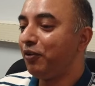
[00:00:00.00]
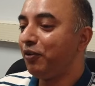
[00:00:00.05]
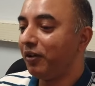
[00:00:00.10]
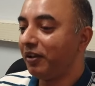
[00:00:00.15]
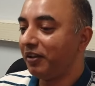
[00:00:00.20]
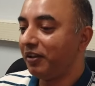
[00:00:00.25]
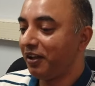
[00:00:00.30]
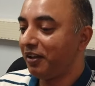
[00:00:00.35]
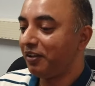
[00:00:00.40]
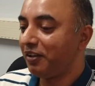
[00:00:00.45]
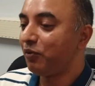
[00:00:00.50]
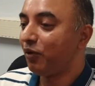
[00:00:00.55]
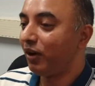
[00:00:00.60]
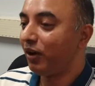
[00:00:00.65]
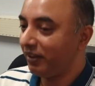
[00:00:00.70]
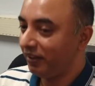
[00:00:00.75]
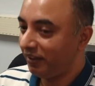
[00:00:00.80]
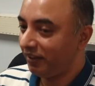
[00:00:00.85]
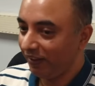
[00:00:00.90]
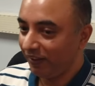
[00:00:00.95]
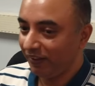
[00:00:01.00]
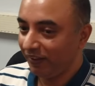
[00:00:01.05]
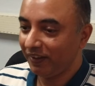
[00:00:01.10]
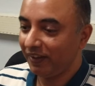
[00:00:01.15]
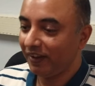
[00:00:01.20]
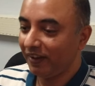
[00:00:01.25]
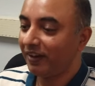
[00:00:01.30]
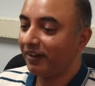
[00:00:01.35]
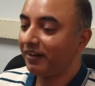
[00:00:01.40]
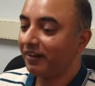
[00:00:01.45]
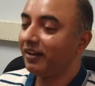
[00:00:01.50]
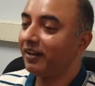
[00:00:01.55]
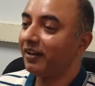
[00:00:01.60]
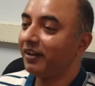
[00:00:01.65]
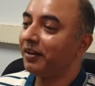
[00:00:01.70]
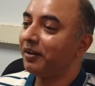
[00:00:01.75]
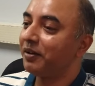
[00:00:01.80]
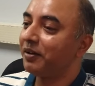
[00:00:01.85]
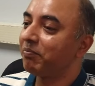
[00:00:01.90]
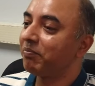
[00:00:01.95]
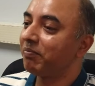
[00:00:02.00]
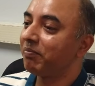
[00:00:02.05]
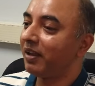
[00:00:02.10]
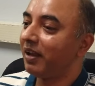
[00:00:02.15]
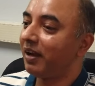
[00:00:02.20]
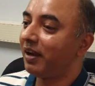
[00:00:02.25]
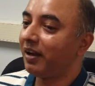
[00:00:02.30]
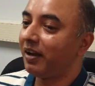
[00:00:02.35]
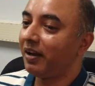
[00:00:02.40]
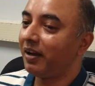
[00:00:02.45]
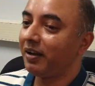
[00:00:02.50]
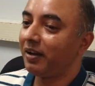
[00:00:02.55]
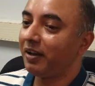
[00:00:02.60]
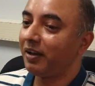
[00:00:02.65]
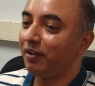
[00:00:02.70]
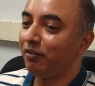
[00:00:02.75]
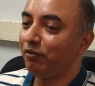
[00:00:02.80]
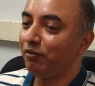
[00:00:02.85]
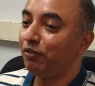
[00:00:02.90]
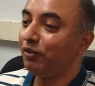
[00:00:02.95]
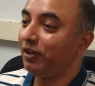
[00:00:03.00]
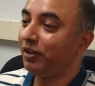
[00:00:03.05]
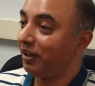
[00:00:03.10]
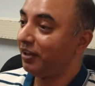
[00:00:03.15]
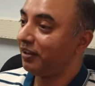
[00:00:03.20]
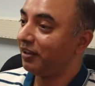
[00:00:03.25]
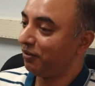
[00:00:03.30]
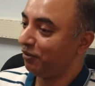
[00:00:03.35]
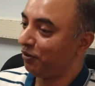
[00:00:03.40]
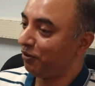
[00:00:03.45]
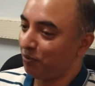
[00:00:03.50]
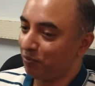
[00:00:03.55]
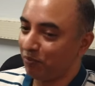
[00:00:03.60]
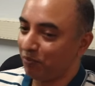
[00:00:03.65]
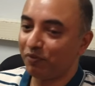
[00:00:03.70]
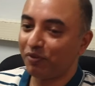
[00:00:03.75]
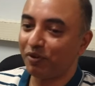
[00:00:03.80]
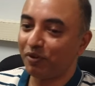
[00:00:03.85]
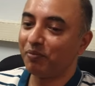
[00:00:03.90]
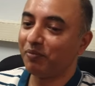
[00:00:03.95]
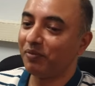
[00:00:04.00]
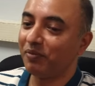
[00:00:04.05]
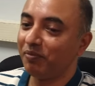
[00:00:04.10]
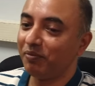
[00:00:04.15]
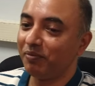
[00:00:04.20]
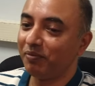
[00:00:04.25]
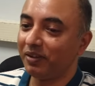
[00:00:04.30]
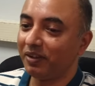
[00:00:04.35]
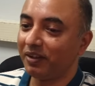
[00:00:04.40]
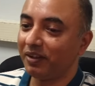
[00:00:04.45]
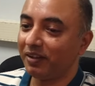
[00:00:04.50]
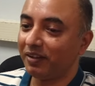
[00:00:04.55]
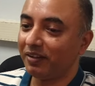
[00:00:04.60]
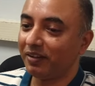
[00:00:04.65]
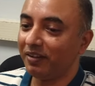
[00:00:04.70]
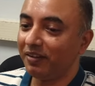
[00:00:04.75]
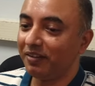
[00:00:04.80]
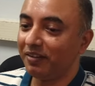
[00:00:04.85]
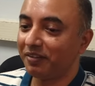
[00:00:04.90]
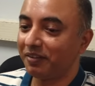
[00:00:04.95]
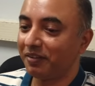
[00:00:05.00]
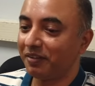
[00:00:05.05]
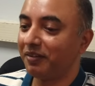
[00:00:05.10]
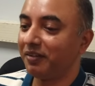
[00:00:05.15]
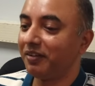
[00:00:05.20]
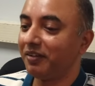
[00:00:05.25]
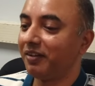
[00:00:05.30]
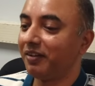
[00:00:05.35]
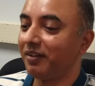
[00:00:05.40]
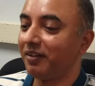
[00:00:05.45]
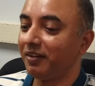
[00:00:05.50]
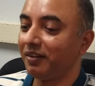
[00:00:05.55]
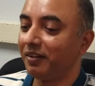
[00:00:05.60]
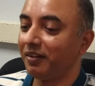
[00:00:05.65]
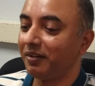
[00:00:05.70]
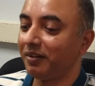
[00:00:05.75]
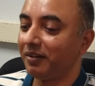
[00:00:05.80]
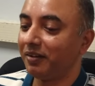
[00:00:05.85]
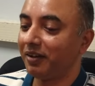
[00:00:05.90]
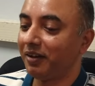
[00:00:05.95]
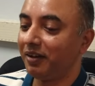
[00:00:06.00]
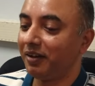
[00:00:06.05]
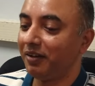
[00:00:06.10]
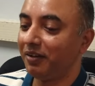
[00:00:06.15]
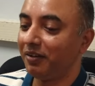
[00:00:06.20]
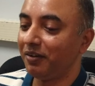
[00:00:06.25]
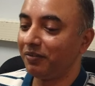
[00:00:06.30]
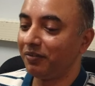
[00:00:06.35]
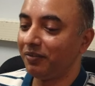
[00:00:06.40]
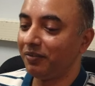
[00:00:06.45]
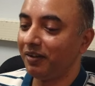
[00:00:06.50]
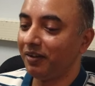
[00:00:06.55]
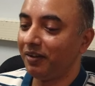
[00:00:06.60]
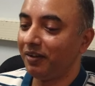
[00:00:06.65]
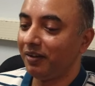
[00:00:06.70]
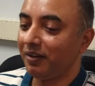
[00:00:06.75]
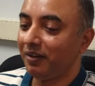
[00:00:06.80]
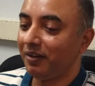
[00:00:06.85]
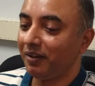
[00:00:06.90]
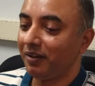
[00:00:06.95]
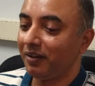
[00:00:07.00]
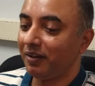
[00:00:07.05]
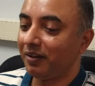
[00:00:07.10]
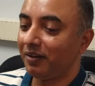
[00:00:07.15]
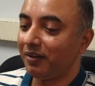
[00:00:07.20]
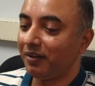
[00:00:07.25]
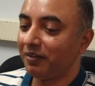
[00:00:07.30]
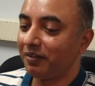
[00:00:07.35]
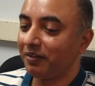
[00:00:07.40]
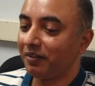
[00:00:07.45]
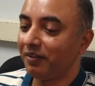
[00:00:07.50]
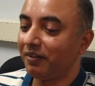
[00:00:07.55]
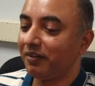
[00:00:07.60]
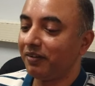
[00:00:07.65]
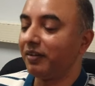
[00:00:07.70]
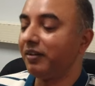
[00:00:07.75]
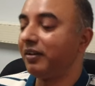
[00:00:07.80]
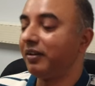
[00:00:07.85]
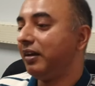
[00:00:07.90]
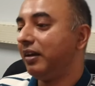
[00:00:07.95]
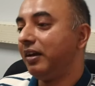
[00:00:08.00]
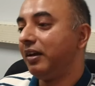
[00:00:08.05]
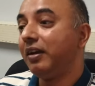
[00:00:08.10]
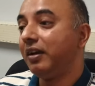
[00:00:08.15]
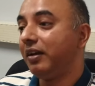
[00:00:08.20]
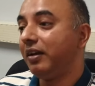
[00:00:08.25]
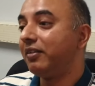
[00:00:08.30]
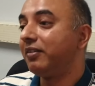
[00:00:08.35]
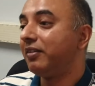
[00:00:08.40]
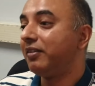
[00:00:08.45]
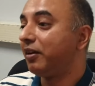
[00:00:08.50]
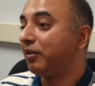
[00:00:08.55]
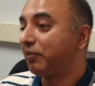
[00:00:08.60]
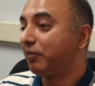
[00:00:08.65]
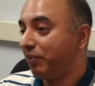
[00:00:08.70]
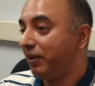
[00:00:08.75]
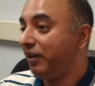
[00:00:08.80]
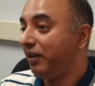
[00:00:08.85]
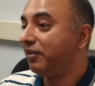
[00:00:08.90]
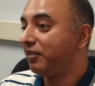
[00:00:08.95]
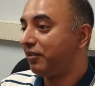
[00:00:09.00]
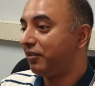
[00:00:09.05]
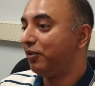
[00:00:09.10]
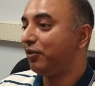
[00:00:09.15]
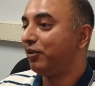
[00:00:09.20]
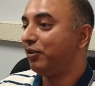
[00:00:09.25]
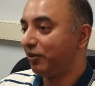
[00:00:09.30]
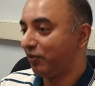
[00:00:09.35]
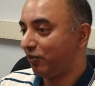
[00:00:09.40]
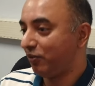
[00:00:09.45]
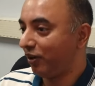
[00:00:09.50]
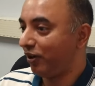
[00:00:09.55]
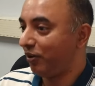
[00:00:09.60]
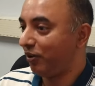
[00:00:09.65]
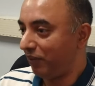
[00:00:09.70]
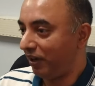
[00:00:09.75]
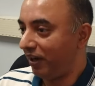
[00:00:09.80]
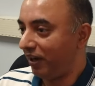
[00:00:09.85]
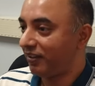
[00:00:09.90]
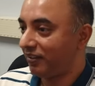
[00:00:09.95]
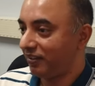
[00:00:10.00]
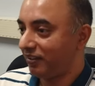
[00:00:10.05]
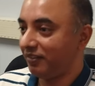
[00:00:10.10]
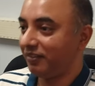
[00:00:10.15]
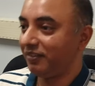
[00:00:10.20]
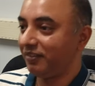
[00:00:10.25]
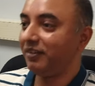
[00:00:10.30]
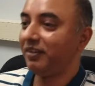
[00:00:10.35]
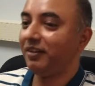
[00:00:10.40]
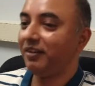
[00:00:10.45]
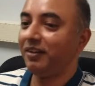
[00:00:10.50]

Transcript: you, there's one thing that if you take home from this kind of discussion is that please don't avoid math.